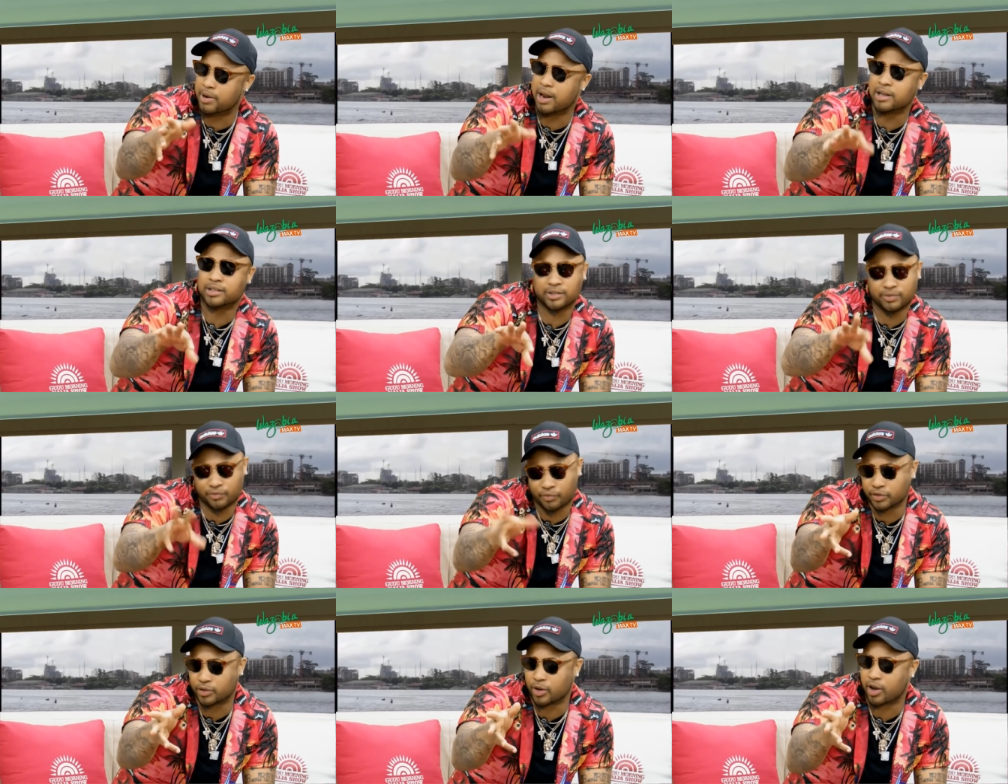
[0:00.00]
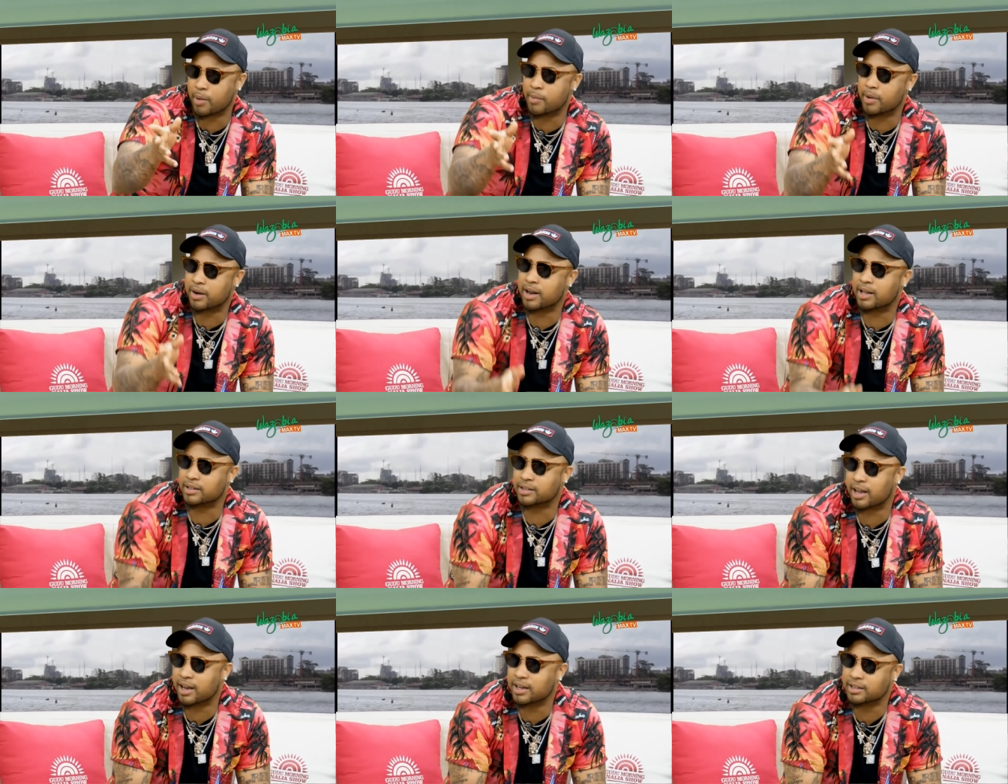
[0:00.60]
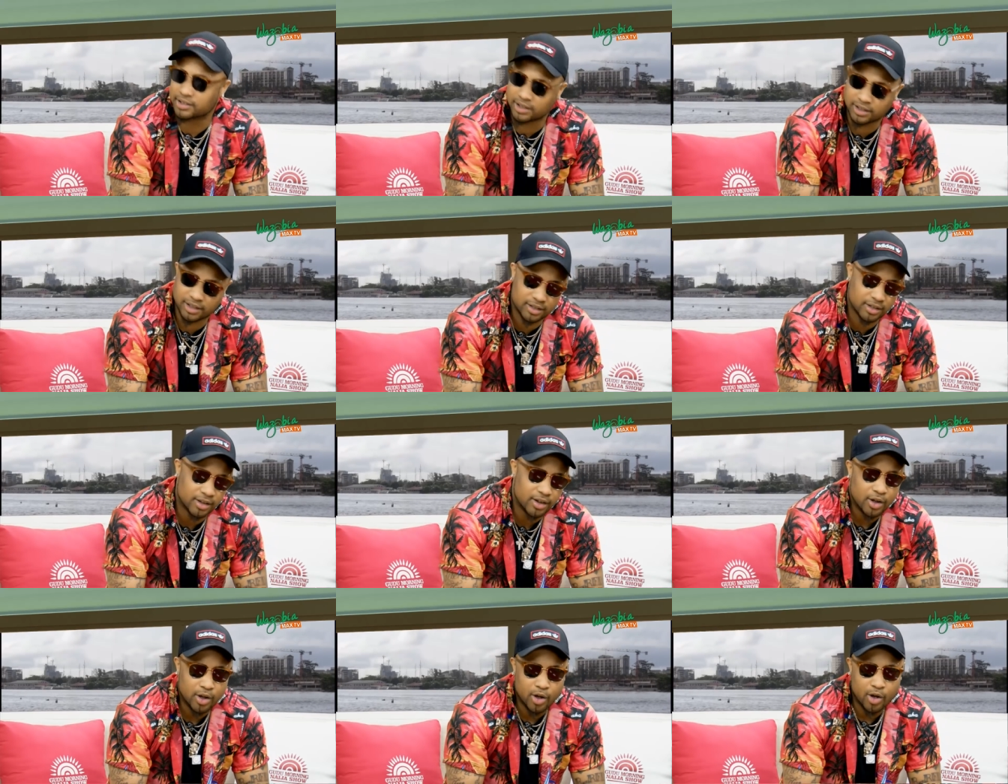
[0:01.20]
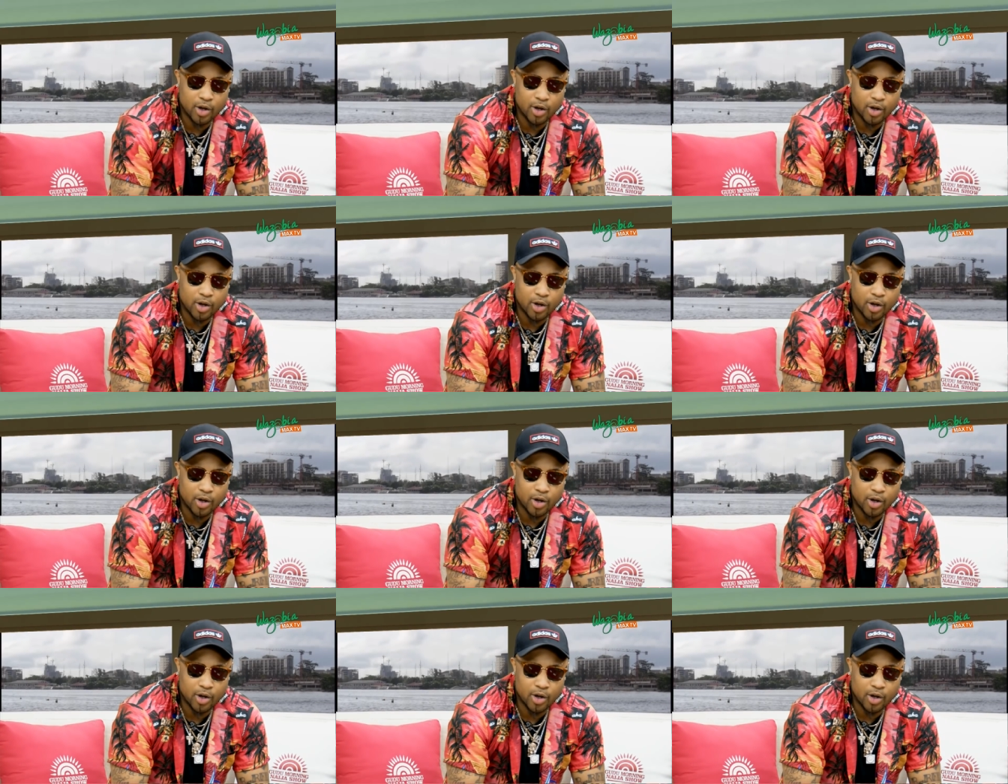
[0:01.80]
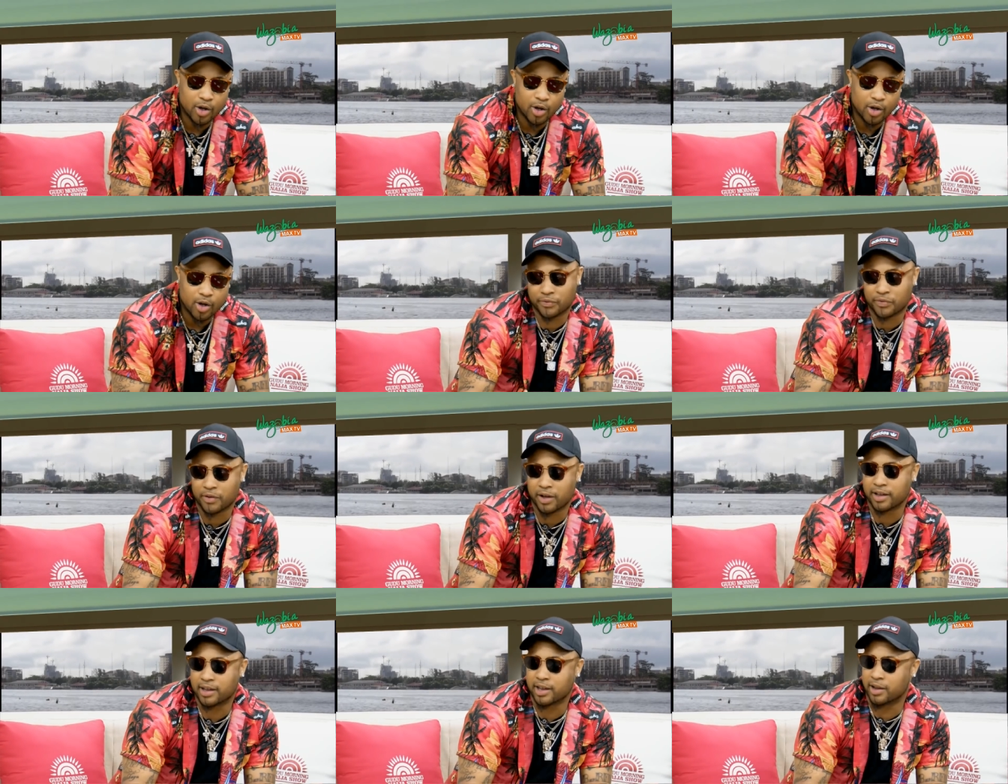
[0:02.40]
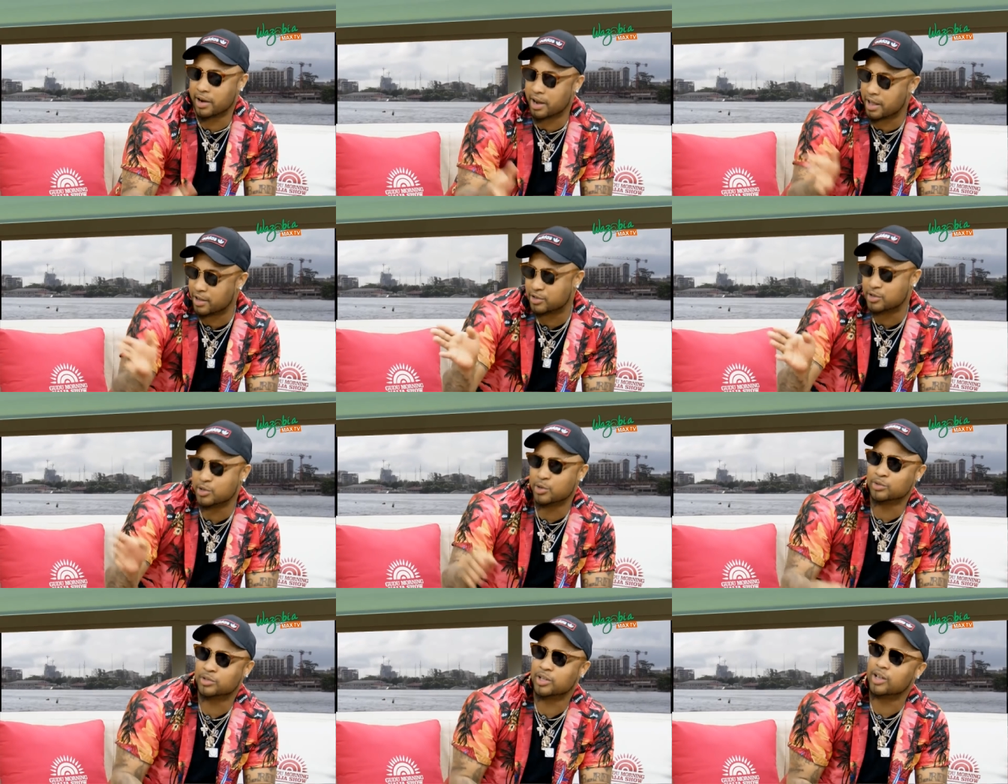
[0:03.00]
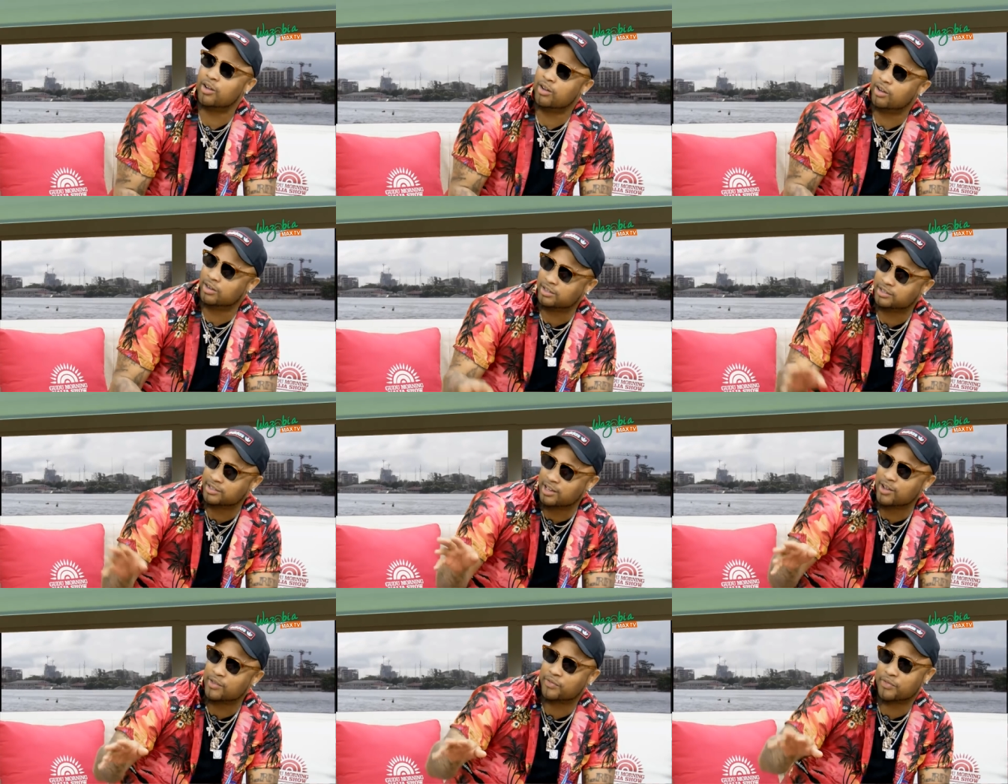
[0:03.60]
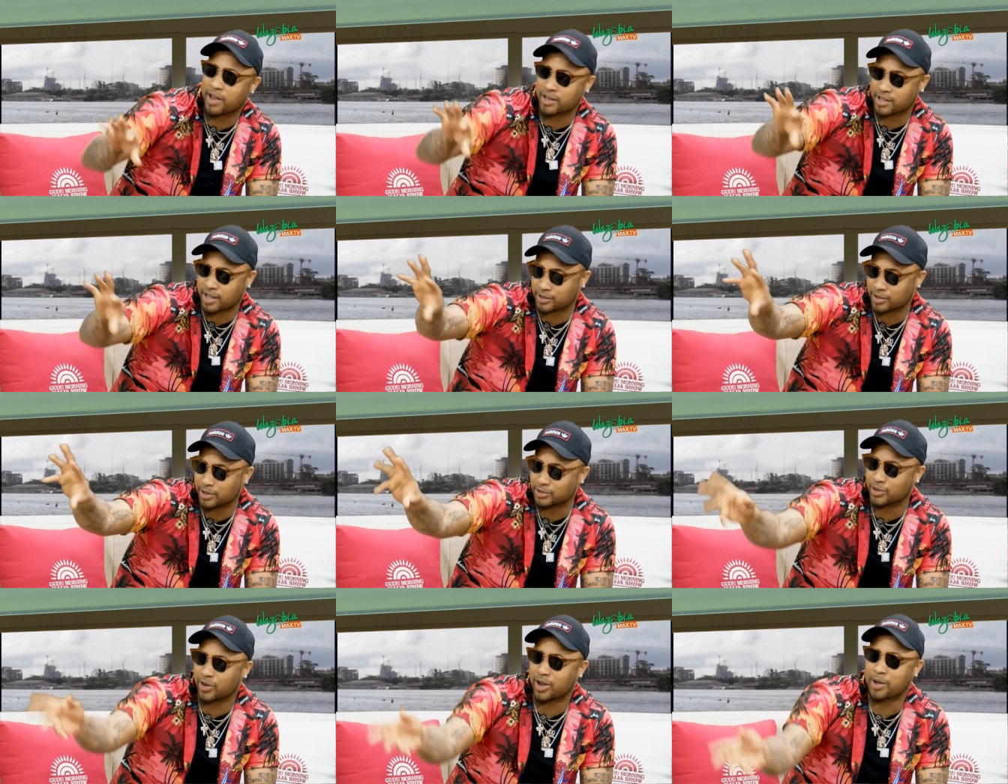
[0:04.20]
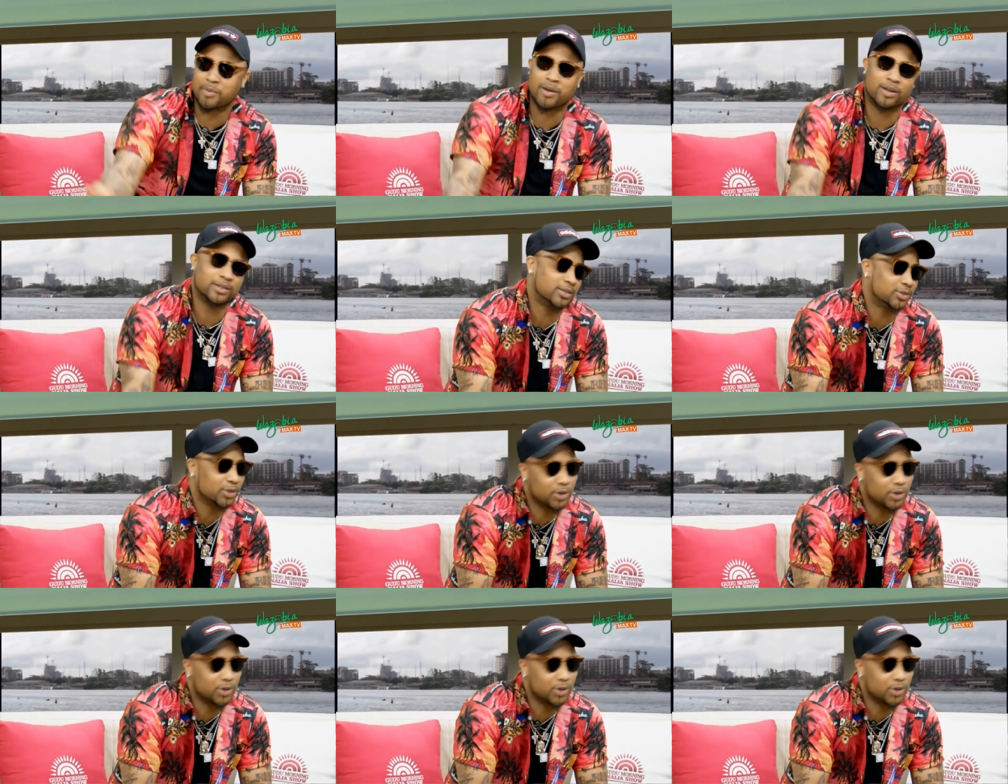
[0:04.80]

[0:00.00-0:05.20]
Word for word: I see, if you talk about that kind mm-hmm. of thing, or if you see one fine girl like you, say, oh, this girl fine, how do you talk about it?